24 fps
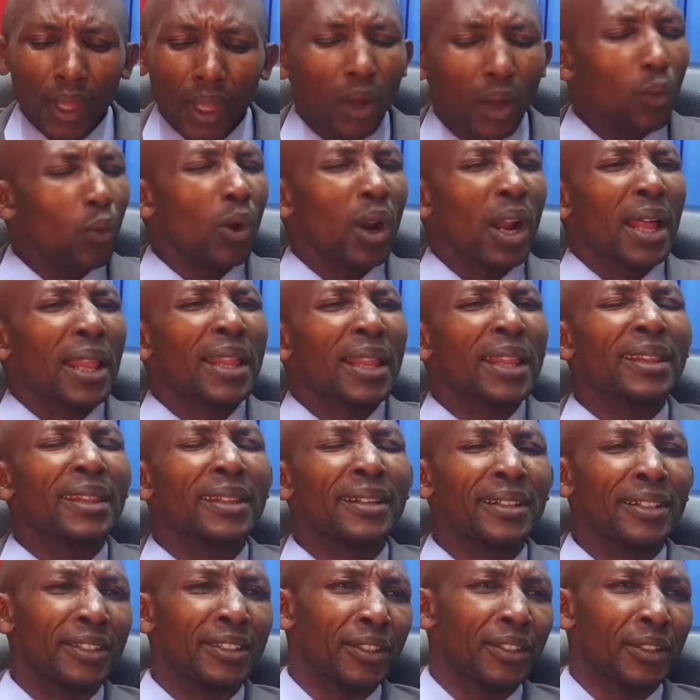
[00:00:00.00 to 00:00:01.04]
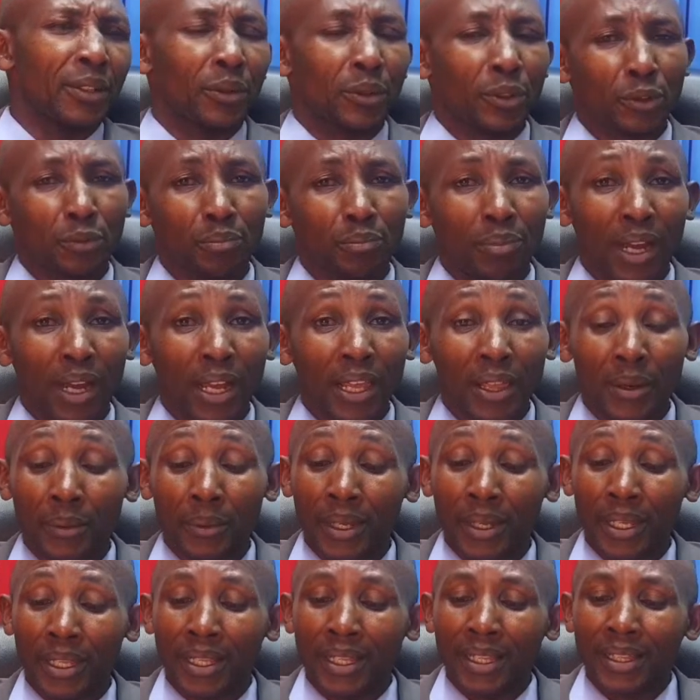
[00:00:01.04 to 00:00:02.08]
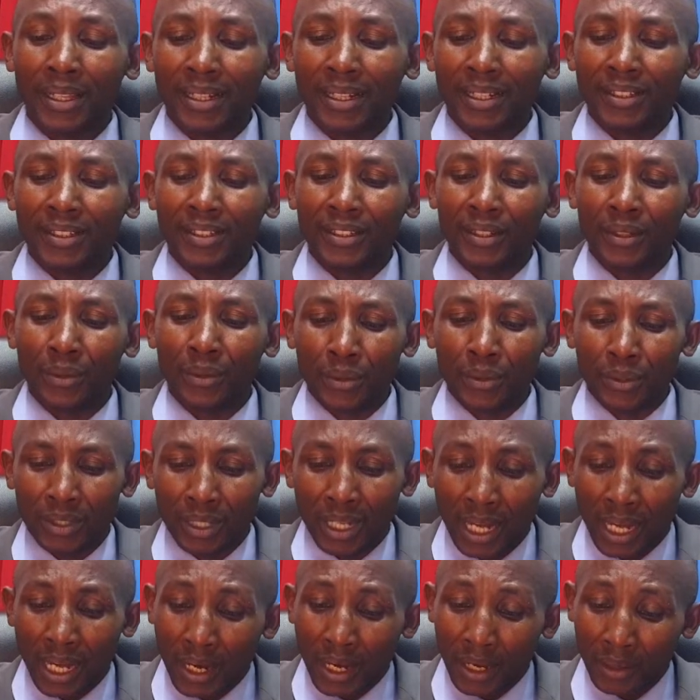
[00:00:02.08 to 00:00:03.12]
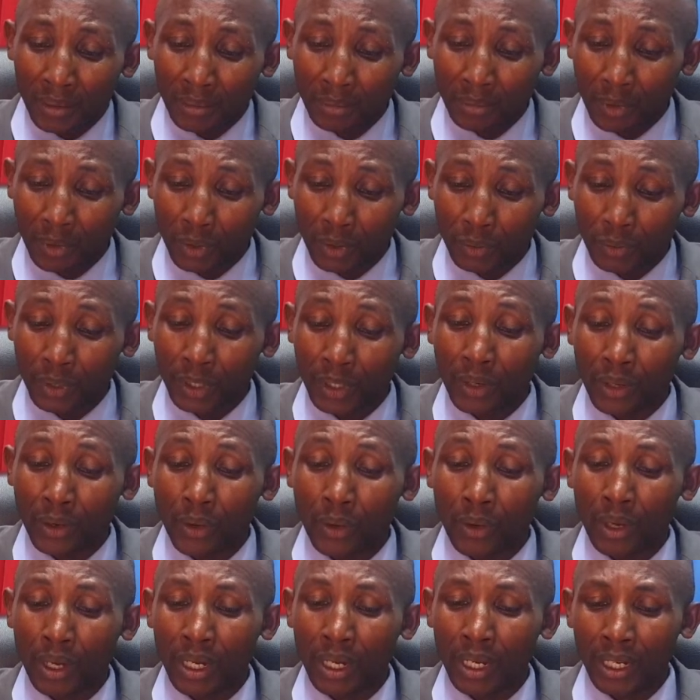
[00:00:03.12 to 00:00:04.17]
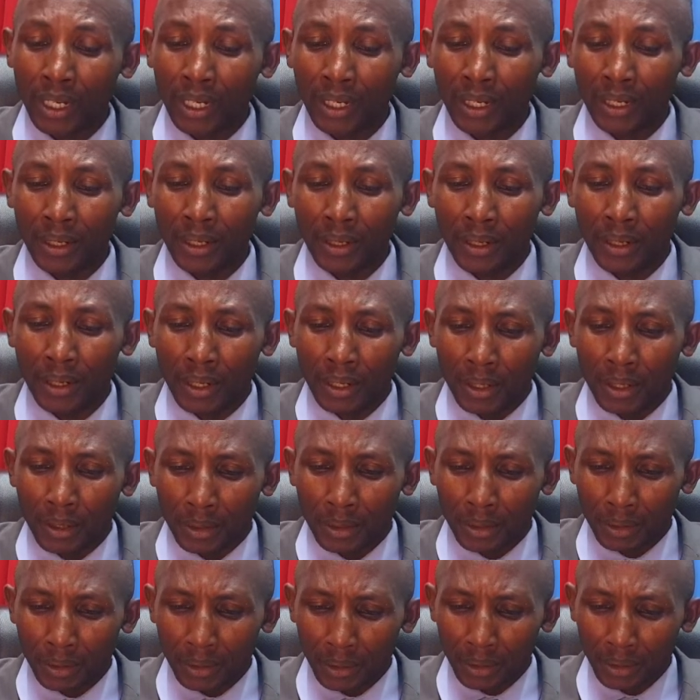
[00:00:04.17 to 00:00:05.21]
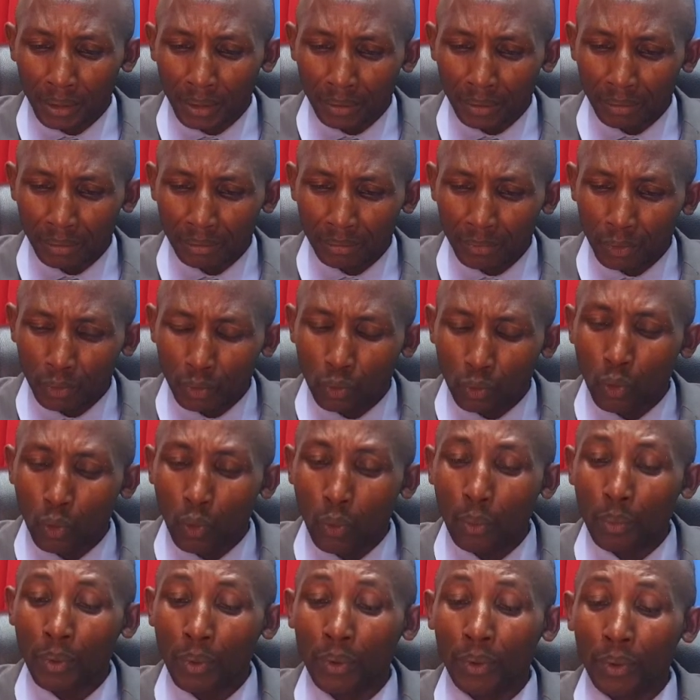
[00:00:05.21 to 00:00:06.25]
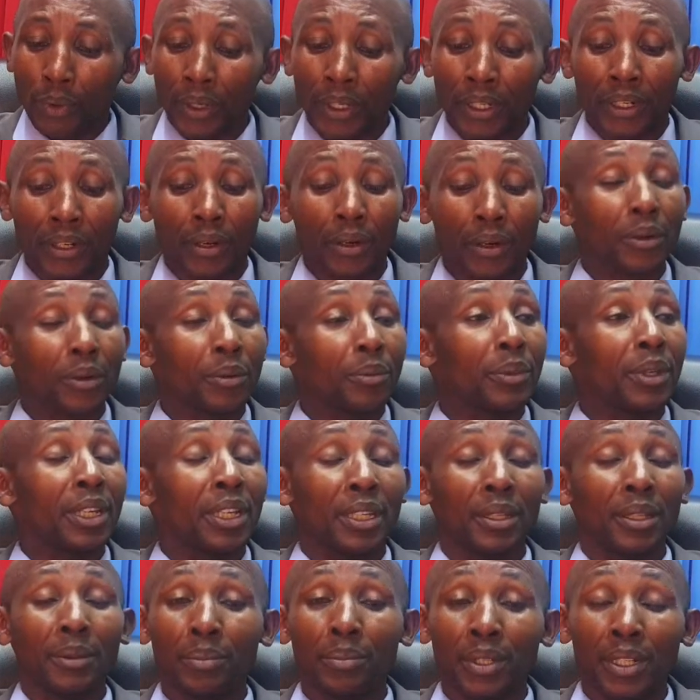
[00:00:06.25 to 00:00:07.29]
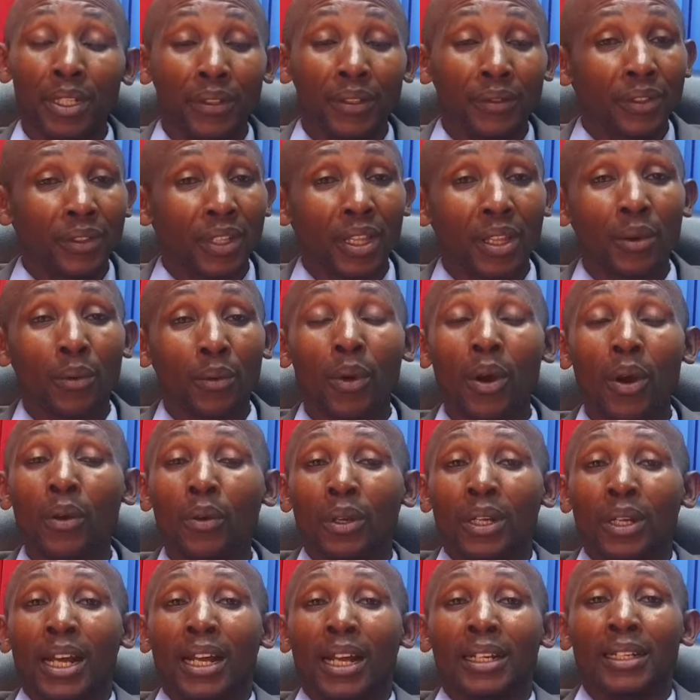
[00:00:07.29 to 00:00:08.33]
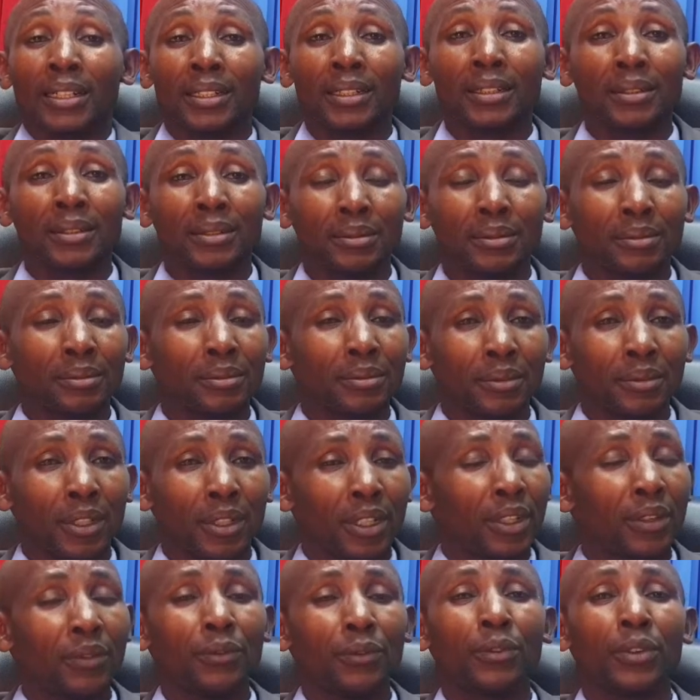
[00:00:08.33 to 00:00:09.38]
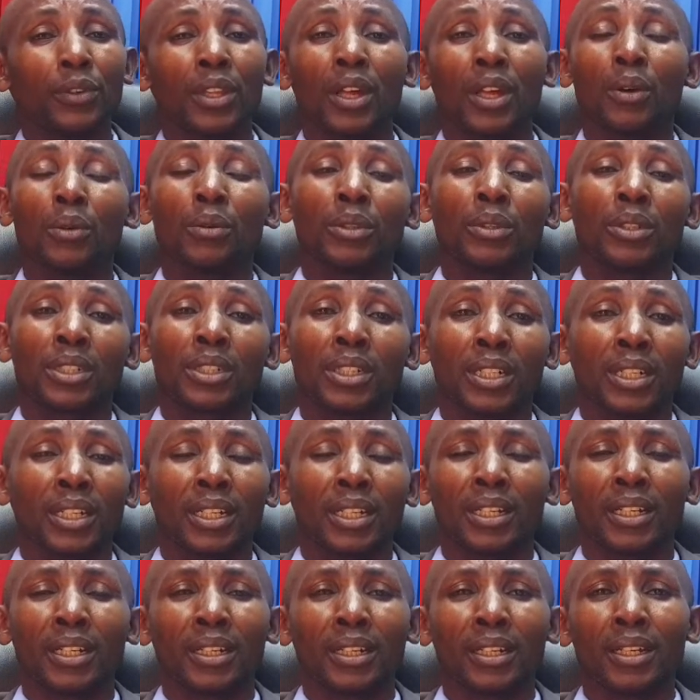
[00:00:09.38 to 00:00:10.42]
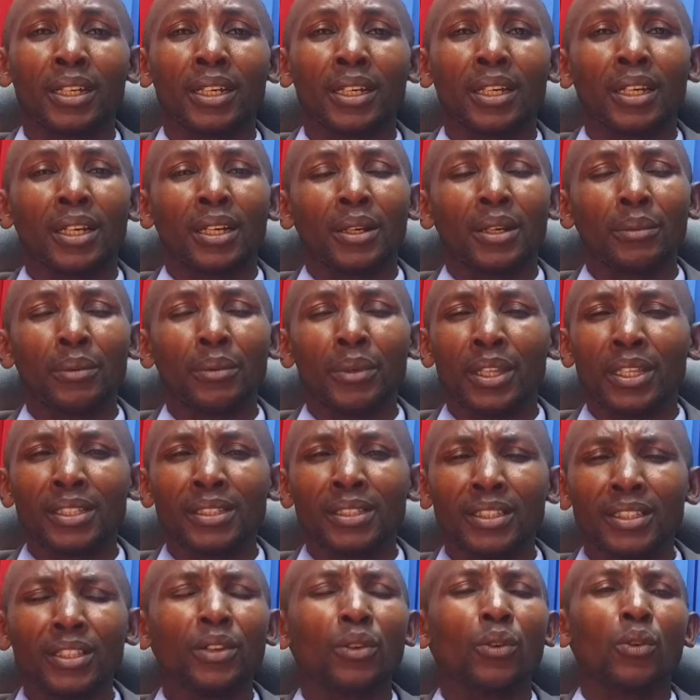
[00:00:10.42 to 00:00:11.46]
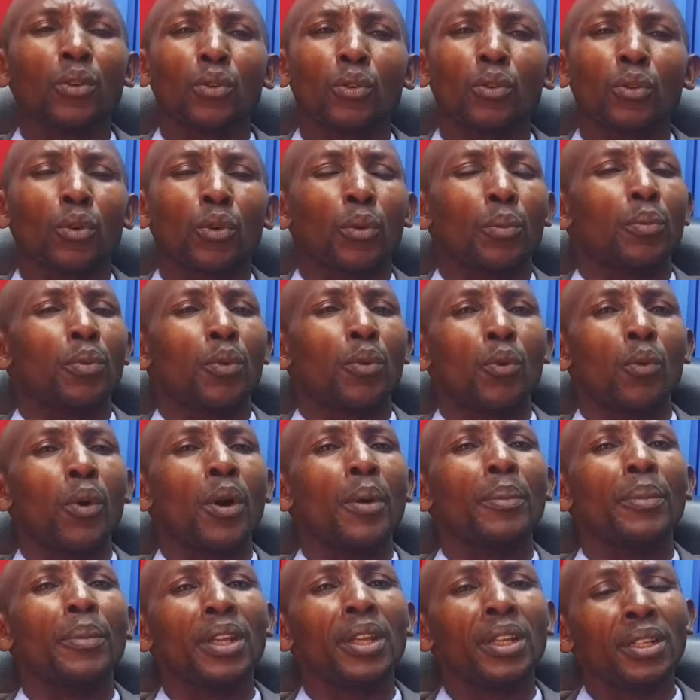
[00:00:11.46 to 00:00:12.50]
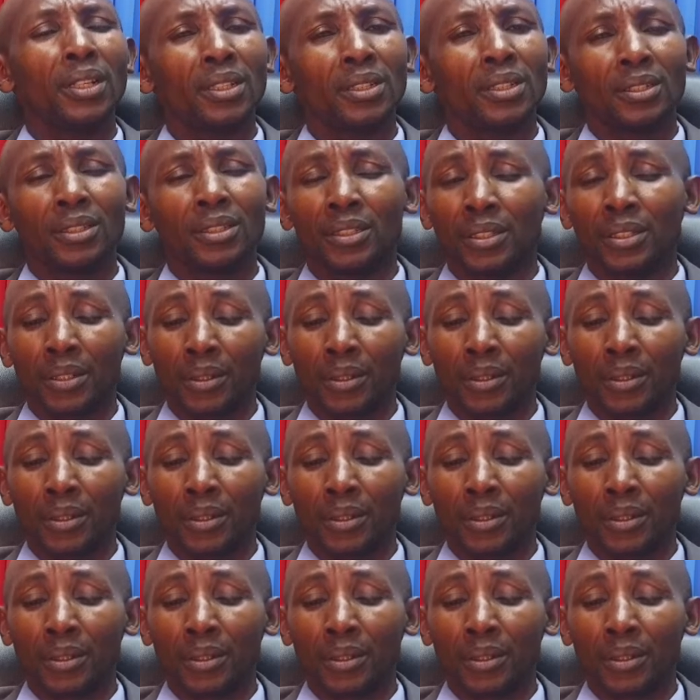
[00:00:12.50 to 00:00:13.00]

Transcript: what are the three zeros, by the way? The three zeros are what we call a global economy. He believes that the world can live without with zero global warming,